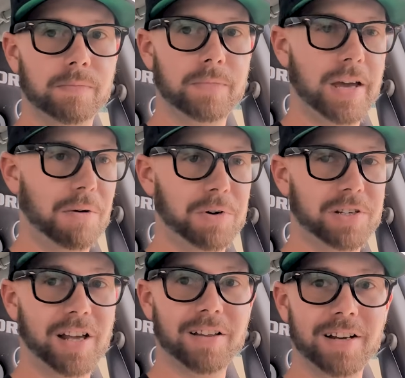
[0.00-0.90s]
yeah, we're
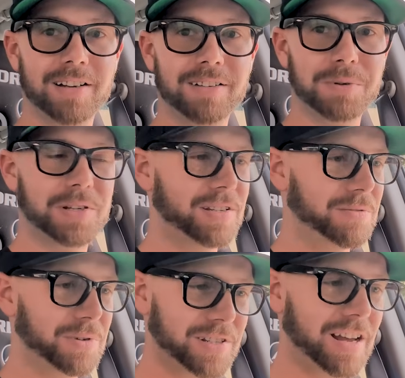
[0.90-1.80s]
selling it.
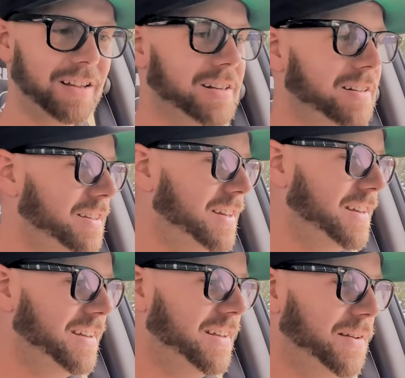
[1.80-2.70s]
We're selling
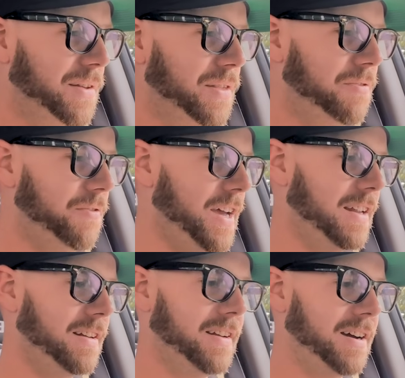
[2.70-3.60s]
the Fit.